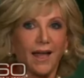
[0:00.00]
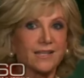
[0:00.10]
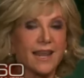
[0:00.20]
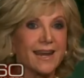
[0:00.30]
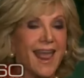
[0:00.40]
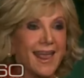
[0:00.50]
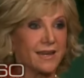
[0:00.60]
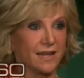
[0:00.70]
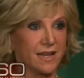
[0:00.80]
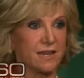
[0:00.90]

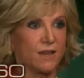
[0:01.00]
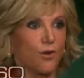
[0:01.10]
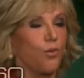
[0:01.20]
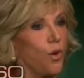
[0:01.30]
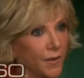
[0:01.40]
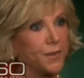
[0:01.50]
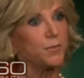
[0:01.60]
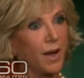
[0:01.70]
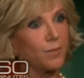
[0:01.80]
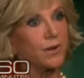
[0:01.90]
innately what the
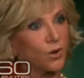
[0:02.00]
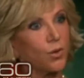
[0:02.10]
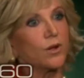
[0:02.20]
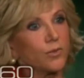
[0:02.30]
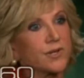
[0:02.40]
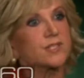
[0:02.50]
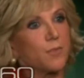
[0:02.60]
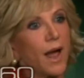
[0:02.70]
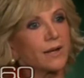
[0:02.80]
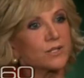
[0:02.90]
public will
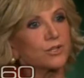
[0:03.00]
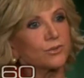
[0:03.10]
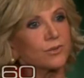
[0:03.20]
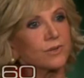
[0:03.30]
respond to